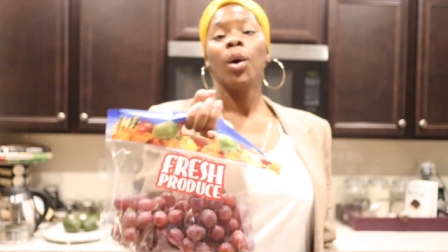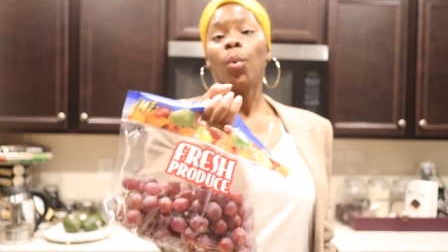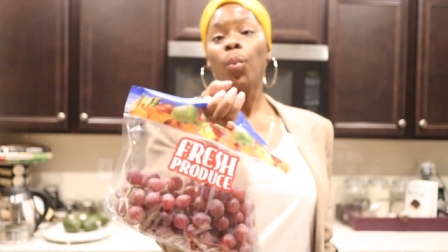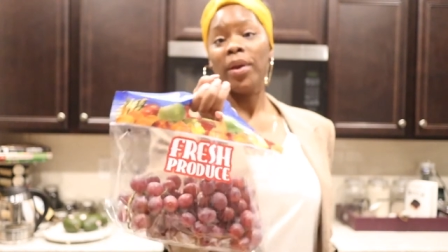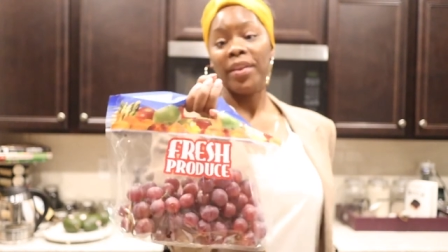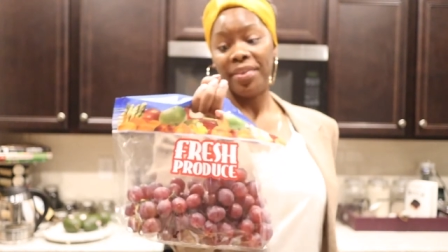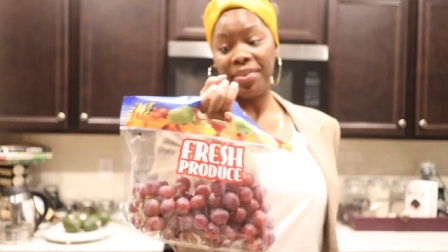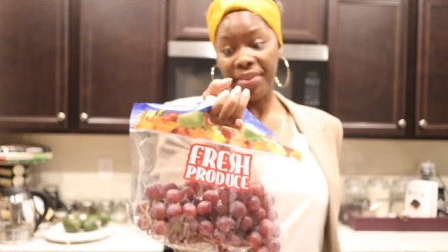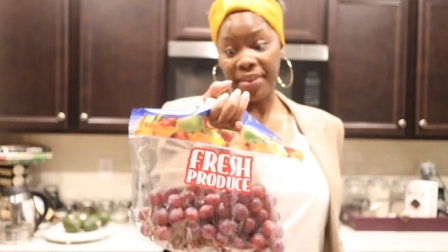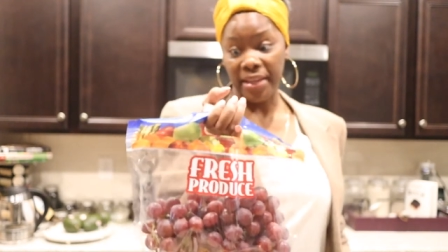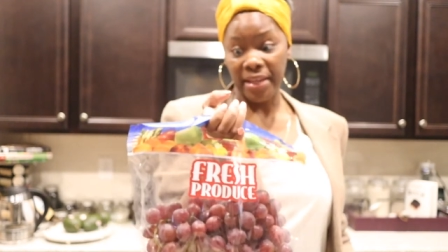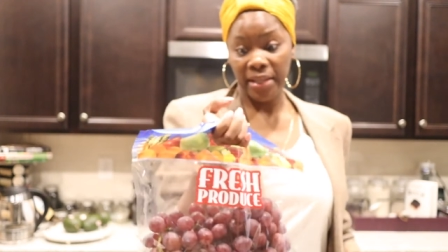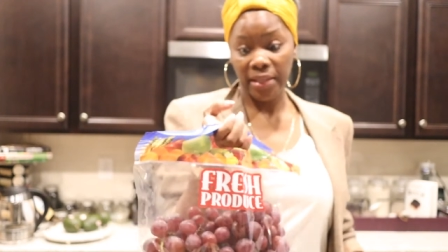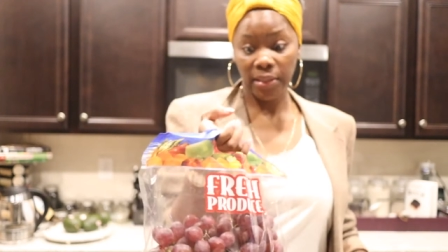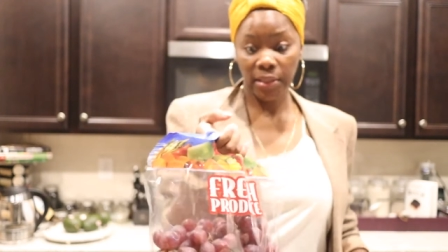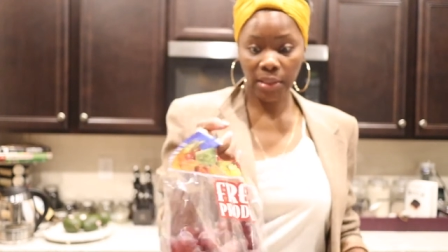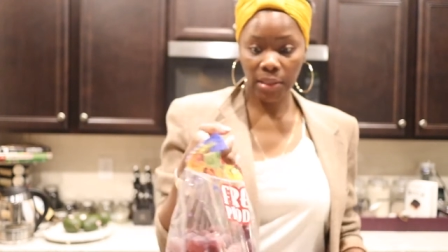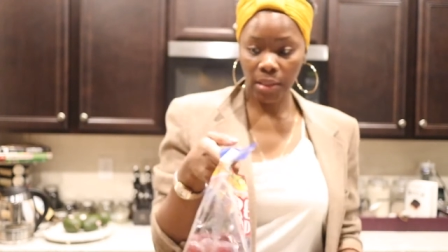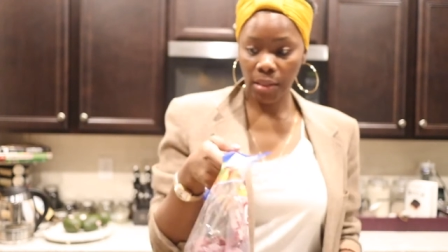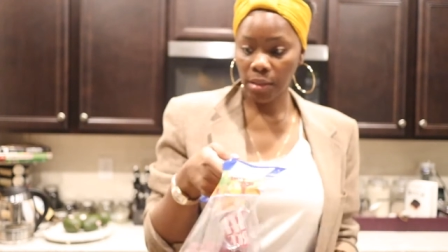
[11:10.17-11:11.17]
with these
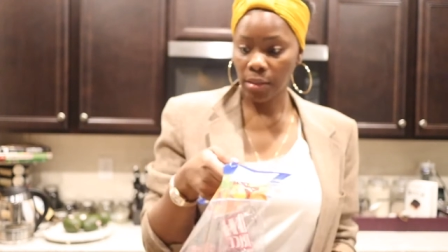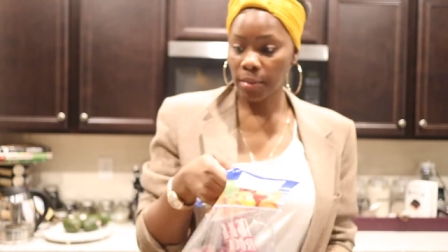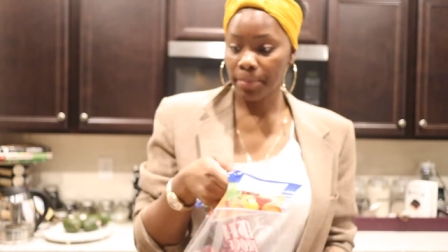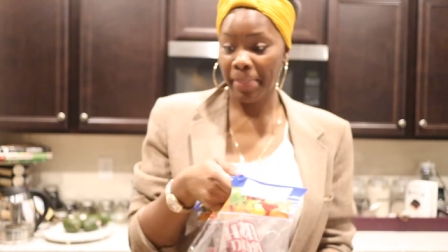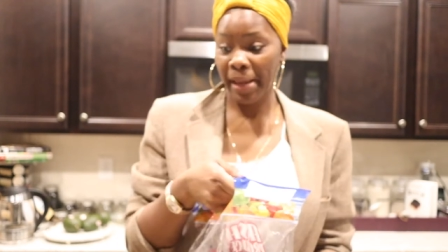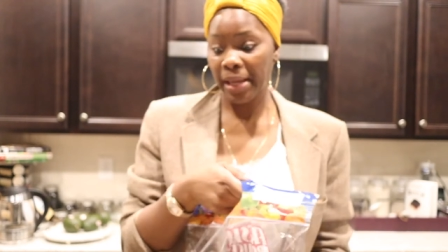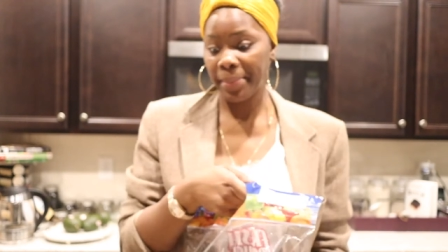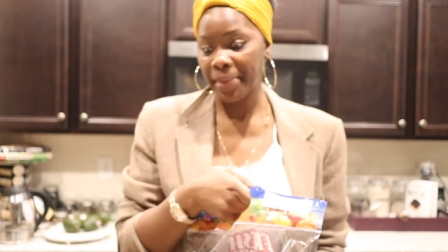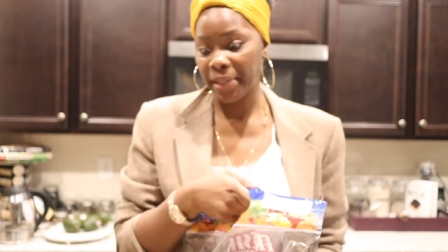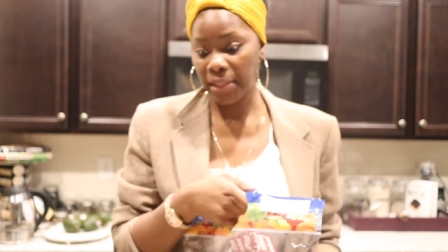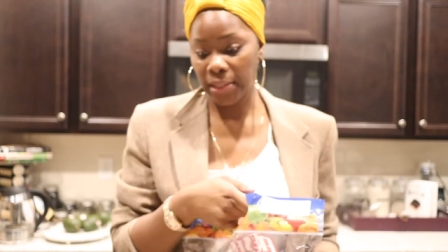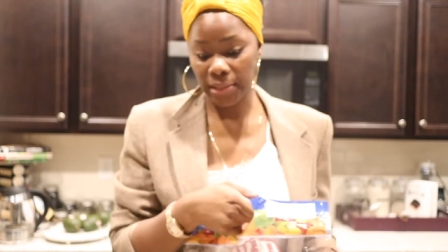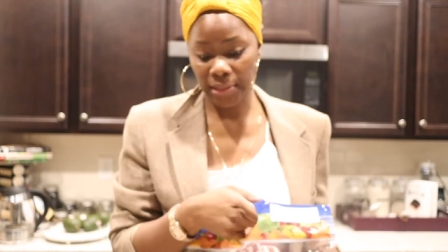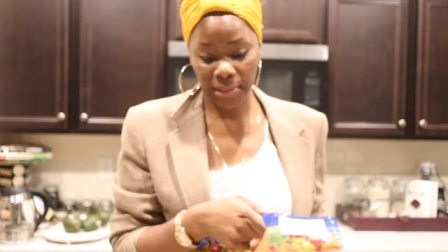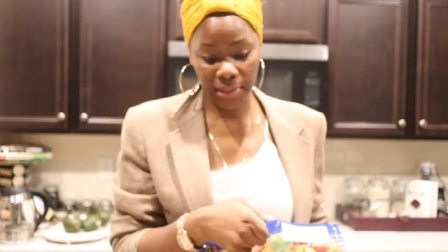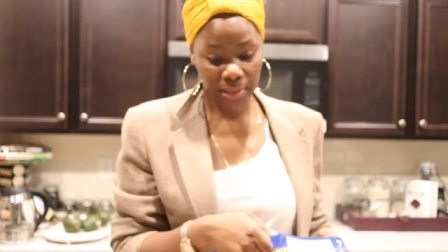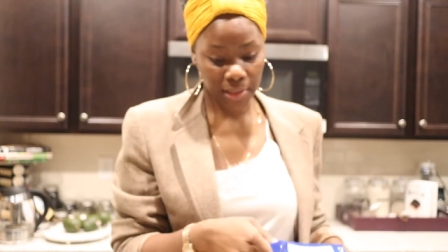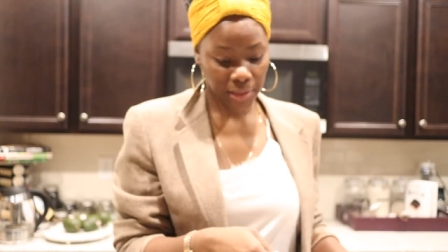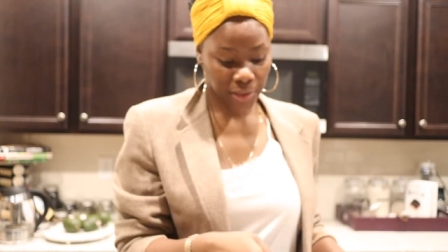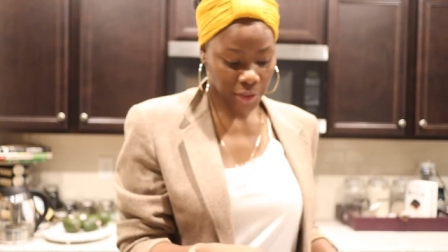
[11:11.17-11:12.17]
babies.
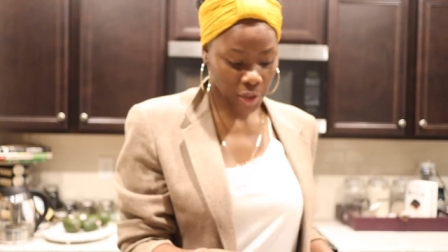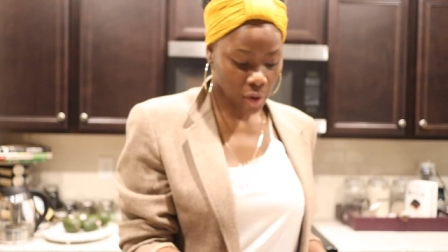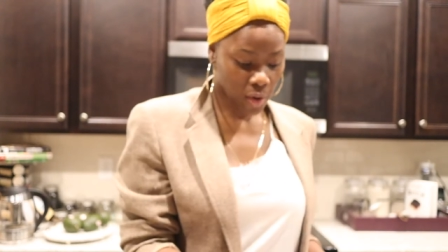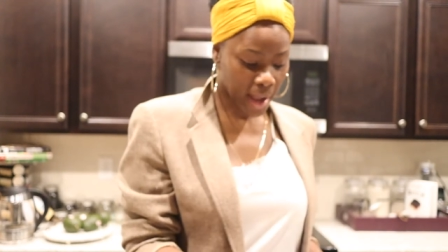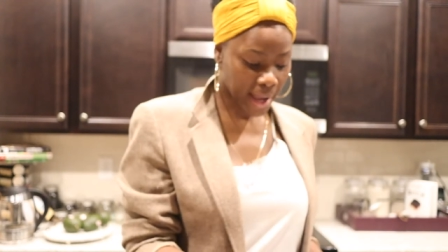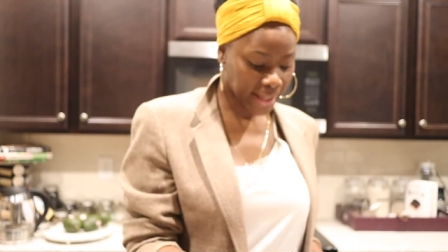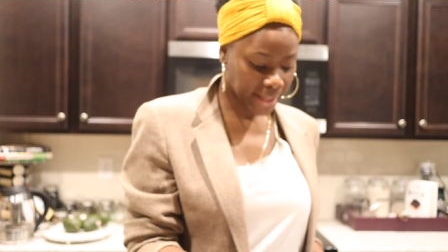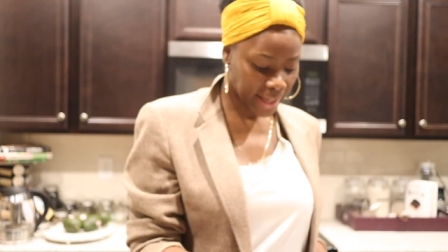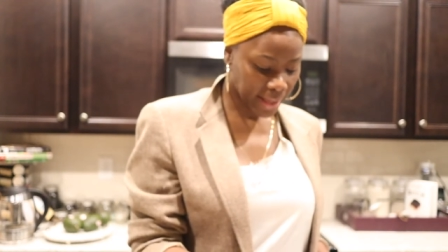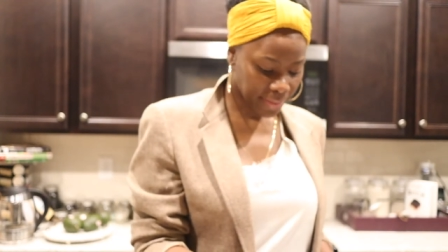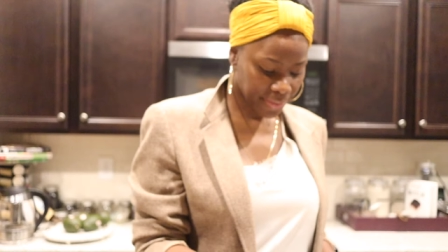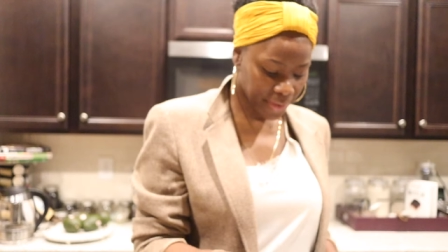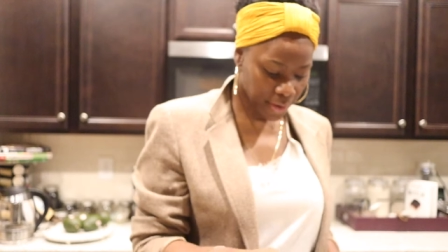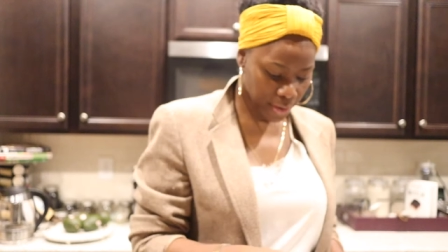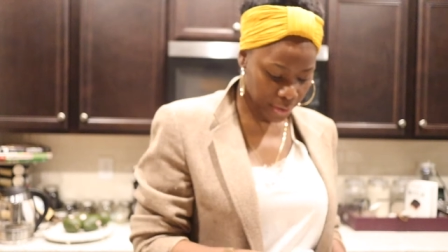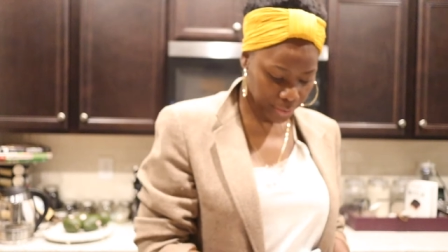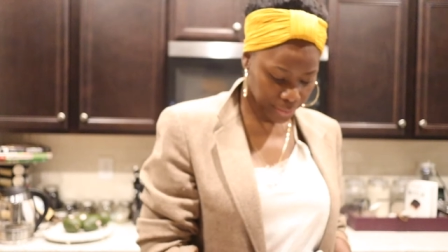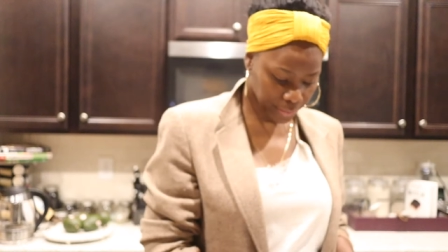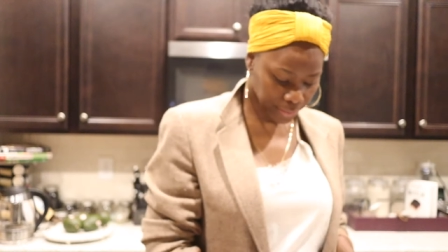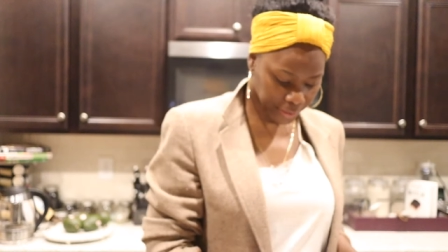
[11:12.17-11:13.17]
So I get
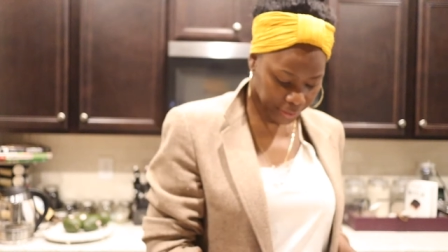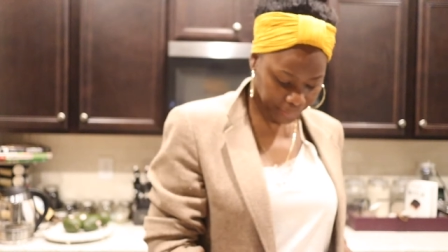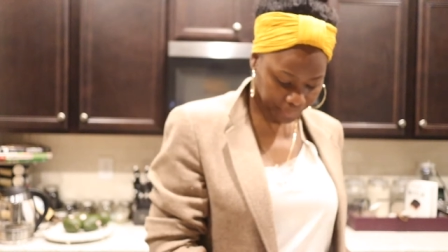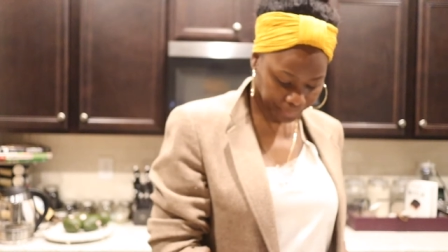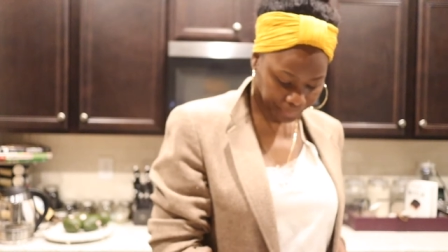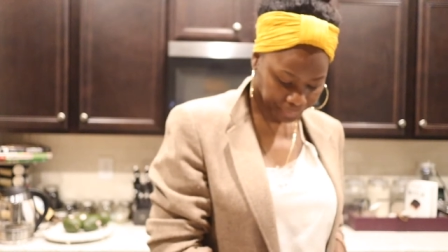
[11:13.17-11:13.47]
those.